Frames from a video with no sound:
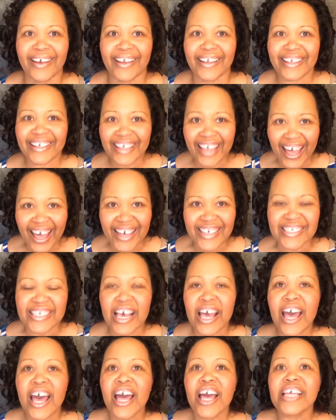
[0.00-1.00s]
yes
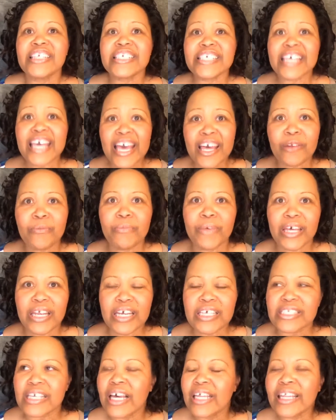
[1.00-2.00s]
10
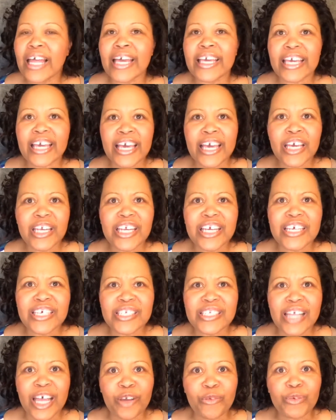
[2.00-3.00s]
minutes like it
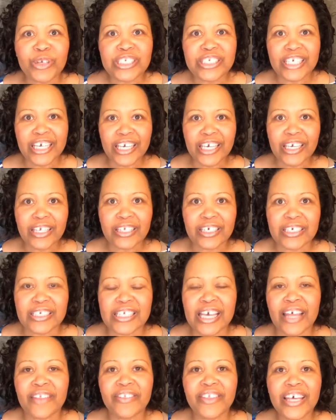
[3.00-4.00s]
is like ridiculous
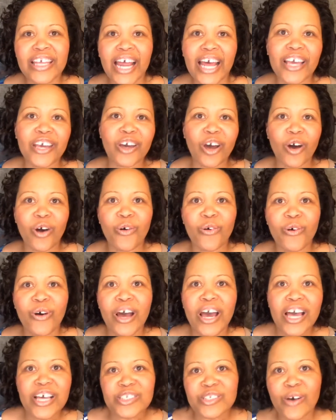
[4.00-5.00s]
and then i go
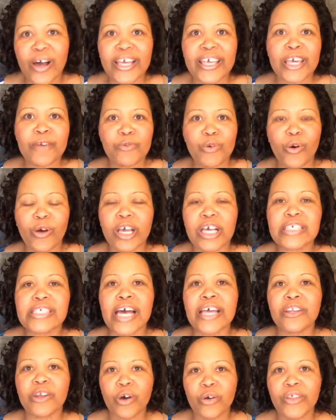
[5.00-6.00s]
and so i keep going because
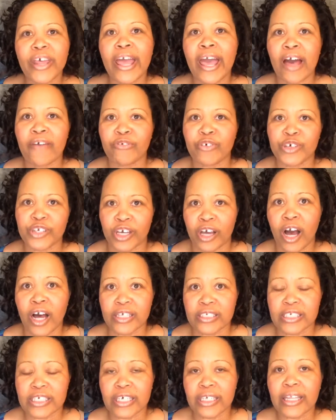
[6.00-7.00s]
i know they have good
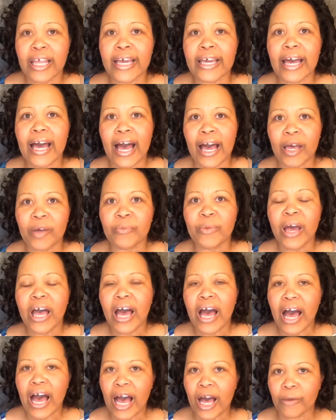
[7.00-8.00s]
content like i'm
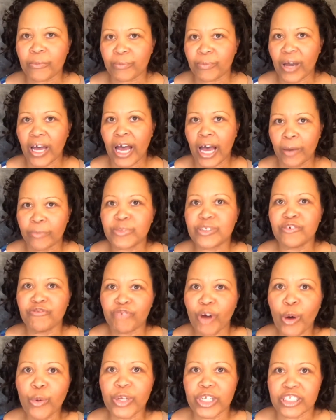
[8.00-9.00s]
i'm i'm
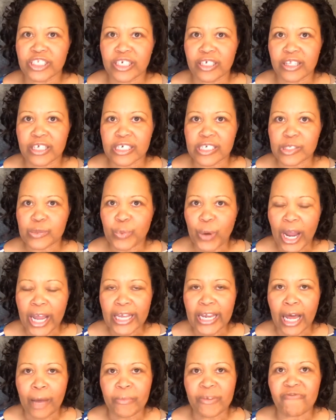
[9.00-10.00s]
devoted to this
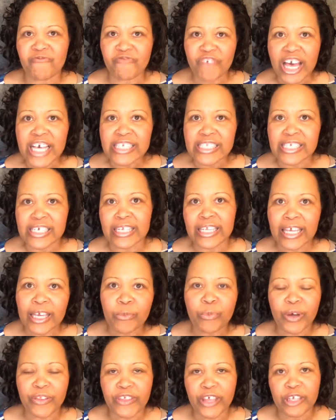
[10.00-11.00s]
right i'm invested
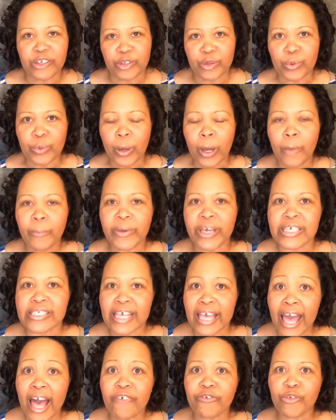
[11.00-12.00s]
in what they do because
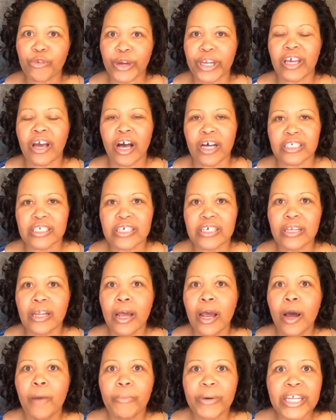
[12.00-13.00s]
they have great content
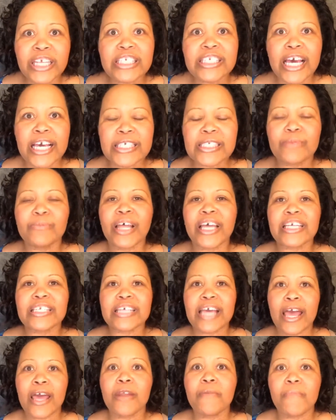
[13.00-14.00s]
but it takes them like
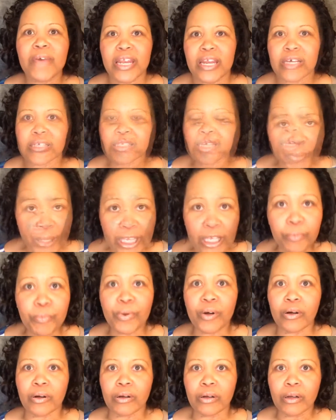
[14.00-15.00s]
10 minutes
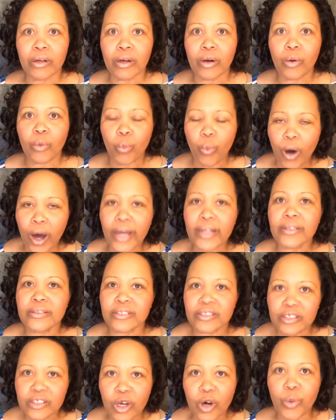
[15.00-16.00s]
people want
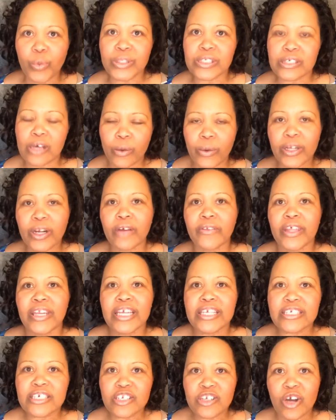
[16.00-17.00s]
to know what's going on they
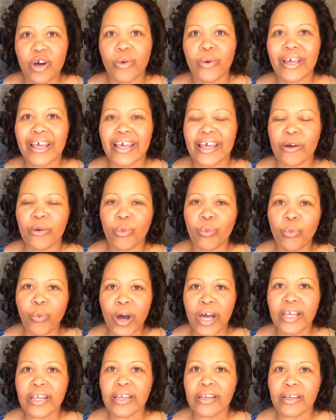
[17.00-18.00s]
need to know
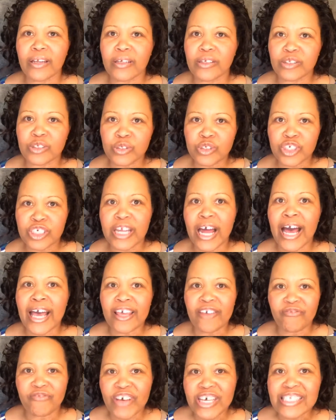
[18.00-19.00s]
what should i
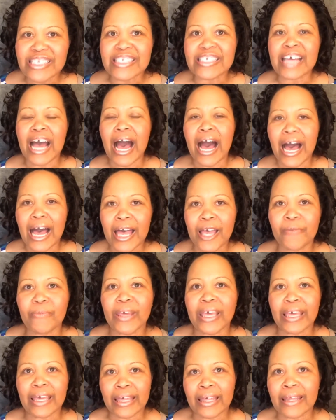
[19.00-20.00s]
invest time
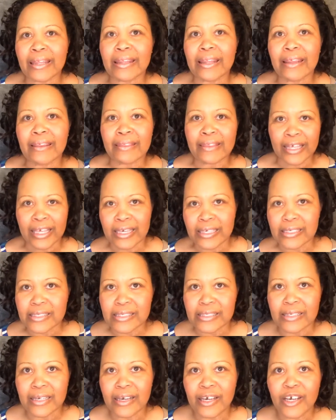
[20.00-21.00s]
in
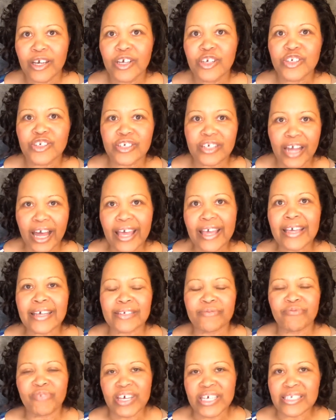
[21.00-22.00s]
this should i
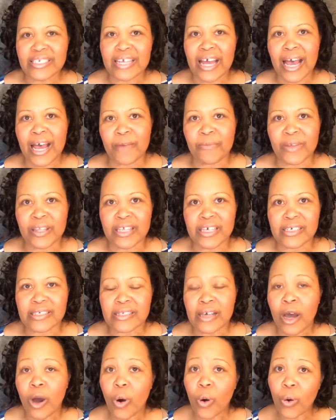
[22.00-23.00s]
invest time in this
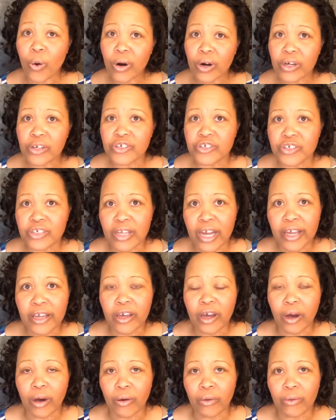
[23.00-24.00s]
or should i
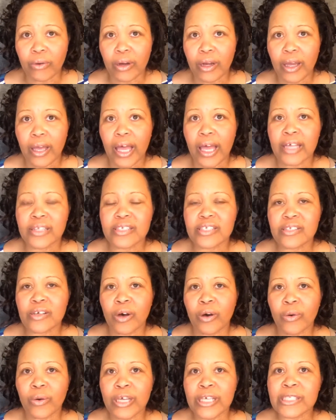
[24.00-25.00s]
go and
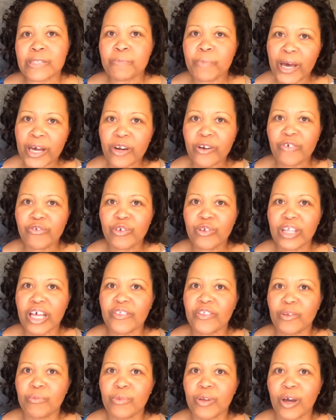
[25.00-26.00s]
so it's better if you
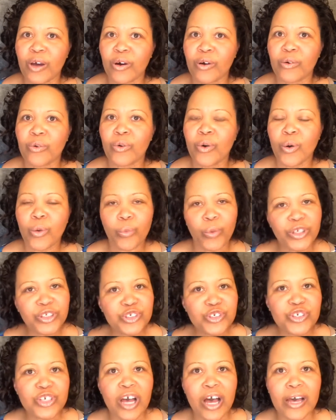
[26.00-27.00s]
let them know what
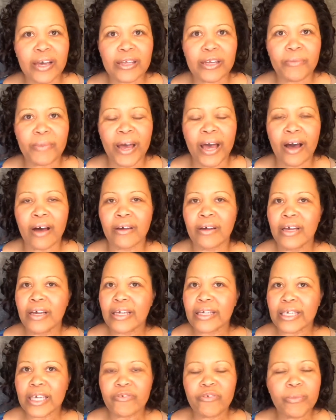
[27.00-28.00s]
you're talking about.
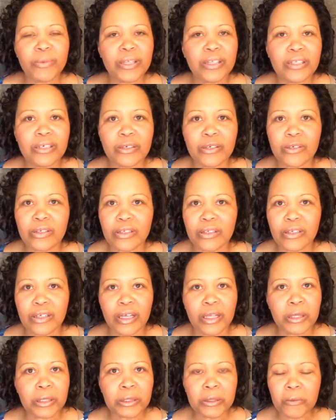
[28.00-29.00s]
Give them a little
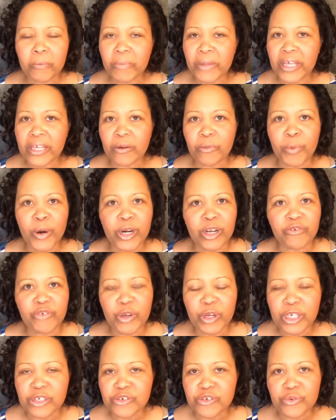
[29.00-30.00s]
a little bit a part of
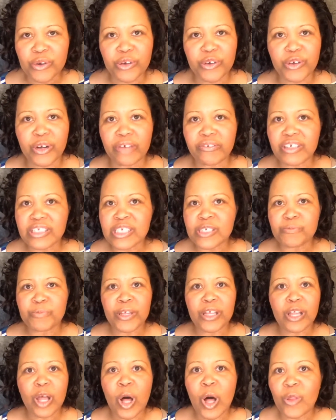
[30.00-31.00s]
your intro. You don't have to
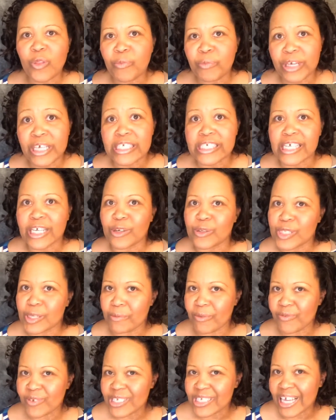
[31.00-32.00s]
spill all the beans I know
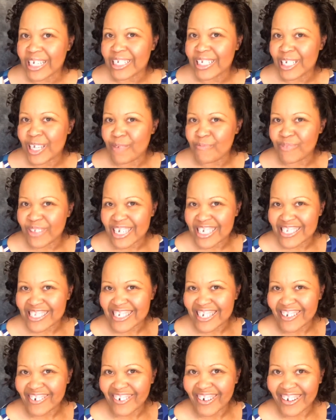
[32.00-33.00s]
some of us like to keep things
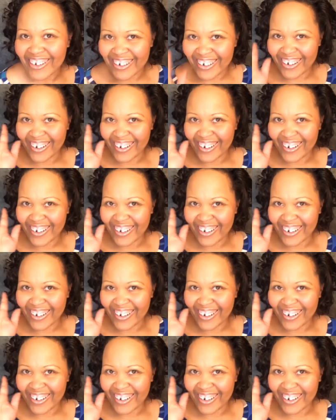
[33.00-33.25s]
secret.